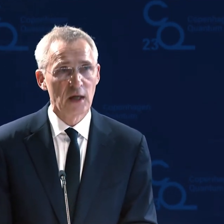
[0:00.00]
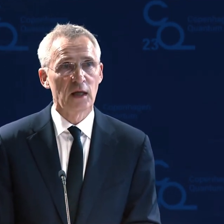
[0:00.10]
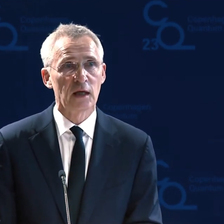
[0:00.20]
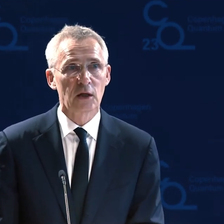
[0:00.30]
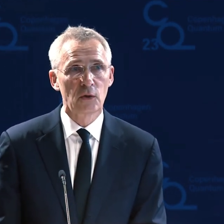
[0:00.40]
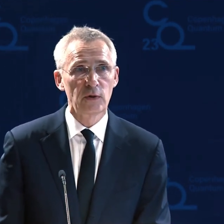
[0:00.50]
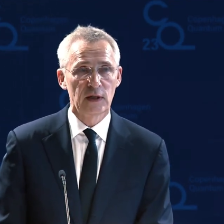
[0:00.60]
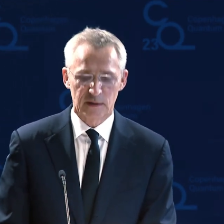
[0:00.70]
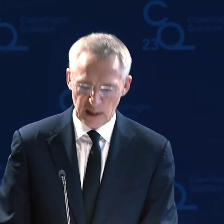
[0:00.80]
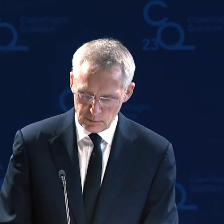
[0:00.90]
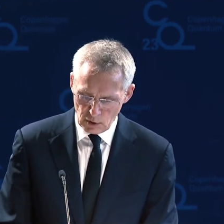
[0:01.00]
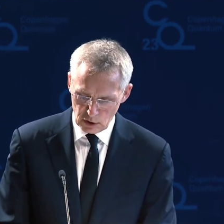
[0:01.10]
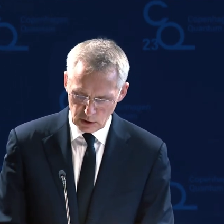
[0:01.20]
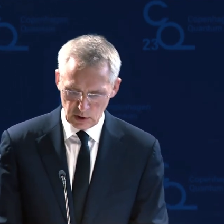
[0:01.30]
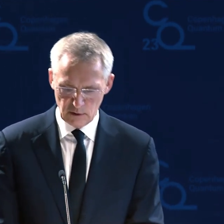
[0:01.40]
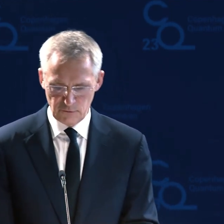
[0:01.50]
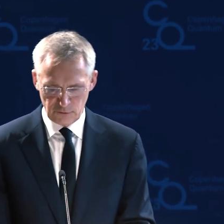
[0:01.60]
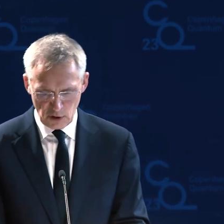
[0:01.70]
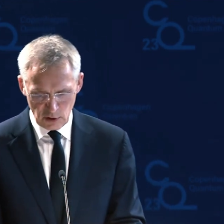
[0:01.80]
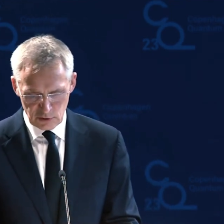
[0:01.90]
including Denmark,
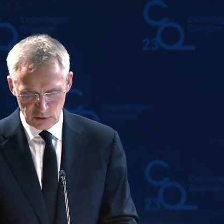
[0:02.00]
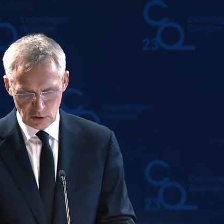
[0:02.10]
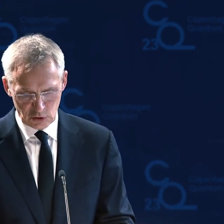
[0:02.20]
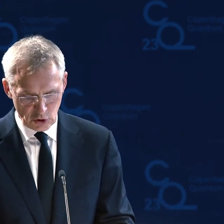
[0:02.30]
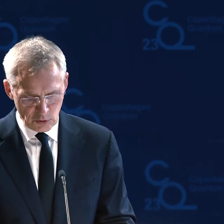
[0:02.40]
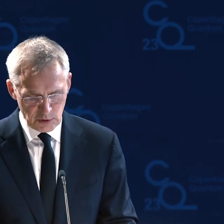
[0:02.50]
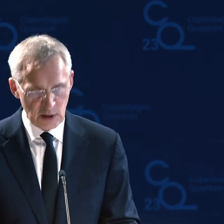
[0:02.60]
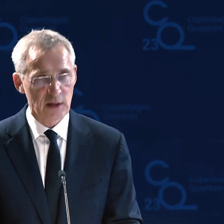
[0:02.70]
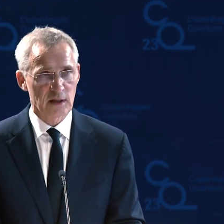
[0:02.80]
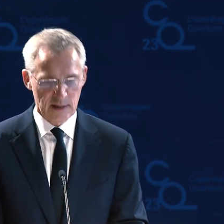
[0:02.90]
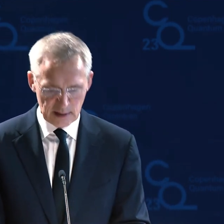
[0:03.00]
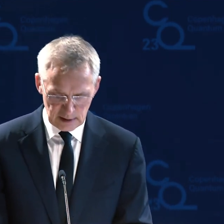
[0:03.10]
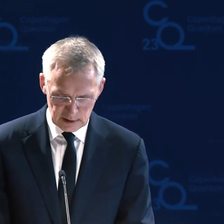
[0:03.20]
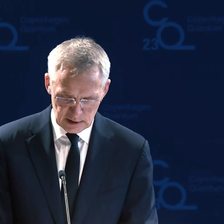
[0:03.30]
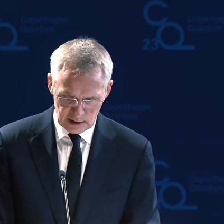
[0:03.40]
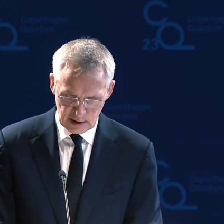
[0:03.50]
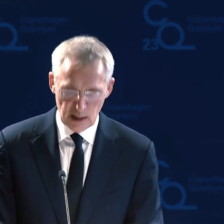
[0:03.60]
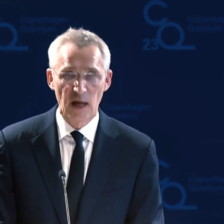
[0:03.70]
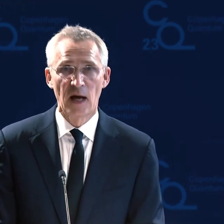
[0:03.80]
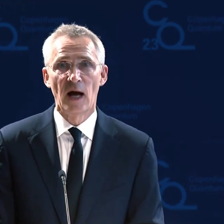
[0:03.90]
France, Germany, the Netherlands,
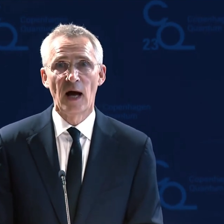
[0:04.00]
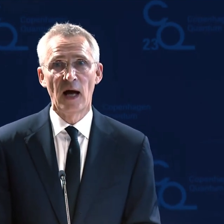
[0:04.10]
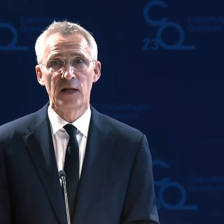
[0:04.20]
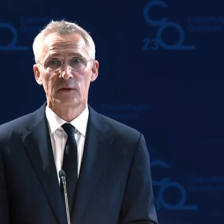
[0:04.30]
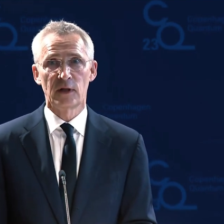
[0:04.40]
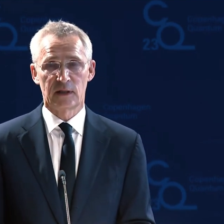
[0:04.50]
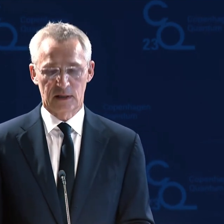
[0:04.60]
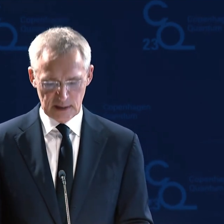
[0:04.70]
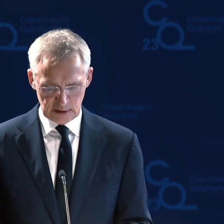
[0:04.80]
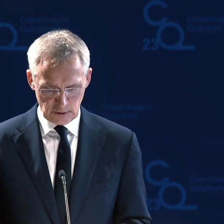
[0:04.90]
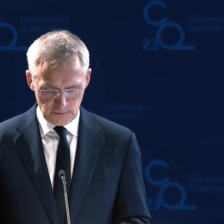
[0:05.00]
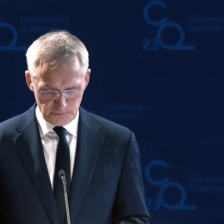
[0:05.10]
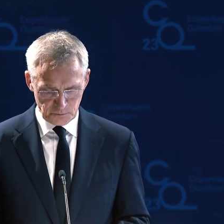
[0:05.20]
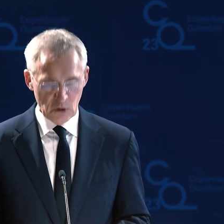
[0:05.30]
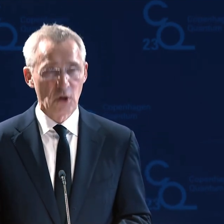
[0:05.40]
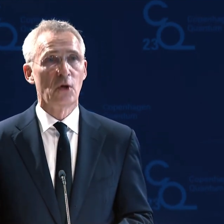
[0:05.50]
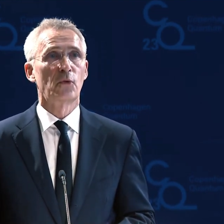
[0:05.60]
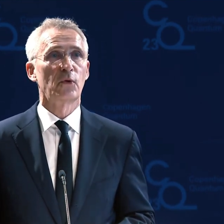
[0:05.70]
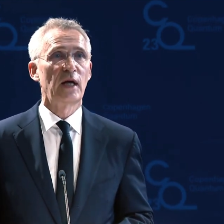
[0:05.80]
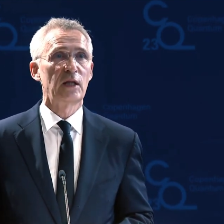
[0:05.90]
and the United Kingdom,
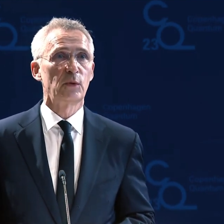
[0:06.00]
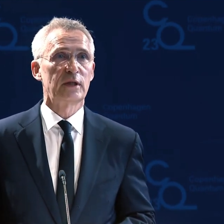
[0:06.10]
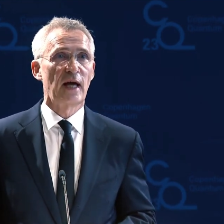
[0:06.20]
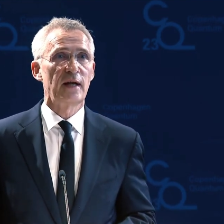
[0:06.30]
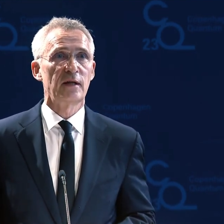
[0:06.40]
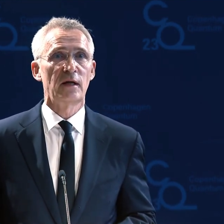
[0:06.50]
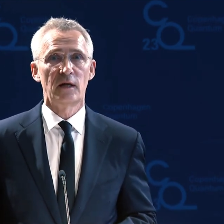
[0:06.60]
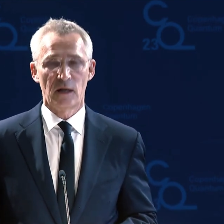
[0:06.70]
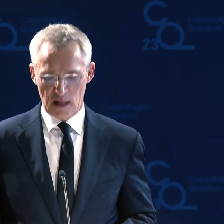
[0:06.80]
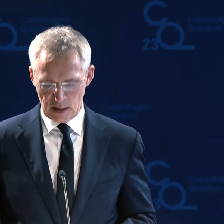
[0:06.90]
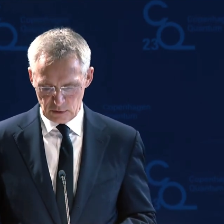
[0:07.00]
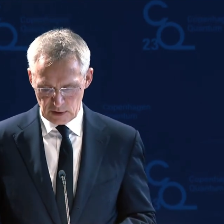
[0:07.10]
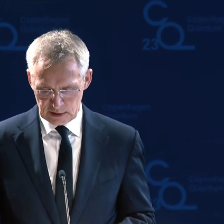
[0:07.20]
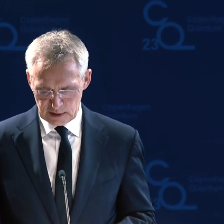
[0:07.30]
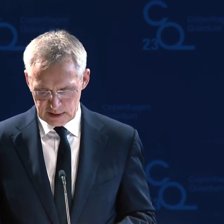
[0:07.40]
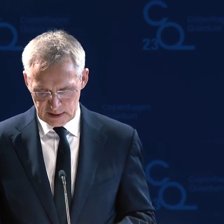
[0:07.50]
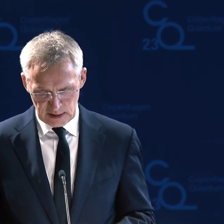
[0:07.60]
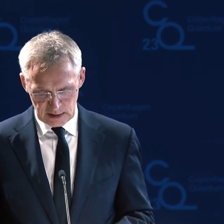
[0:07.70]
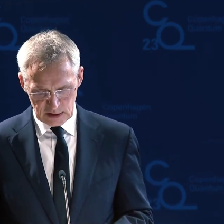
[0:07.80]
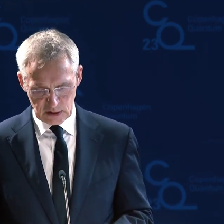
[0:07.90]
together with Canada and the United
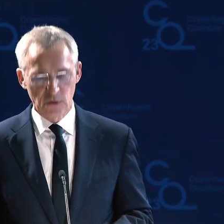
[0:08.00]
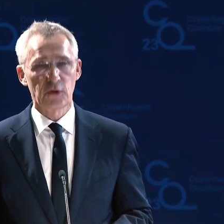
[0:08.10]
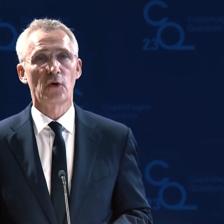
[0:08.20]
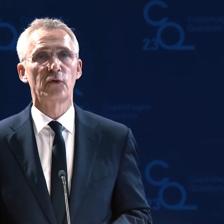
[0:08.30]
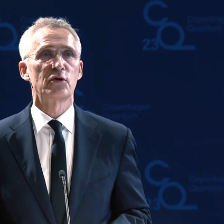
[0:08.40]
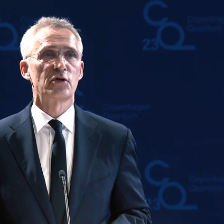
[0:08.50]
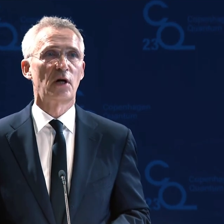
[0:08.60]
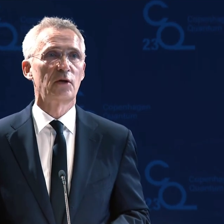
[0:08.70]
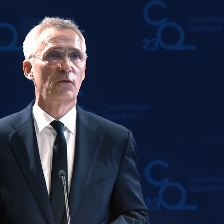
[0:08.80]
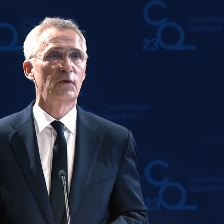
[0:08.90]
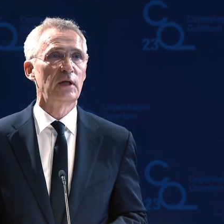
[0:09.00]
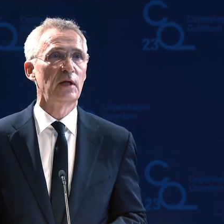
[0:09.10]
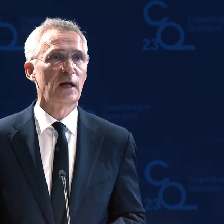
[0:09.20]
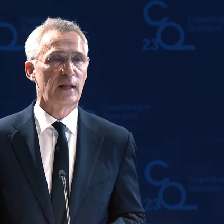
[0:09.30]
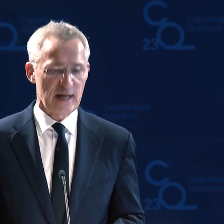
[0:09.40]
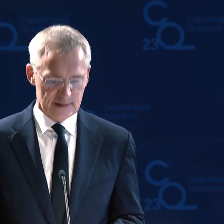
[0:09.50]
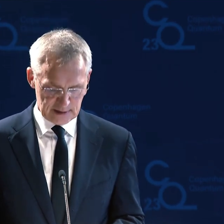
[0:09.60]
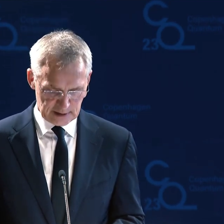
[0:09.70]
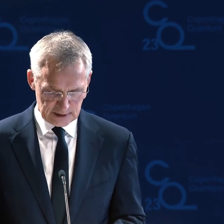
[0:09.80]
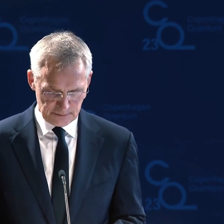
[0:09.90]
States on the other side of the
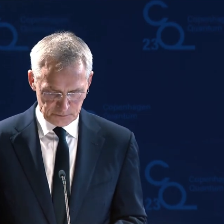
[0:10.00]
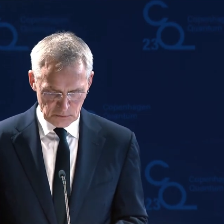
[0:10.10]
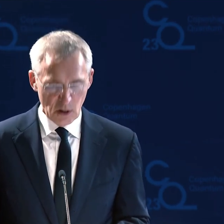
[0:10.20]
Atlantic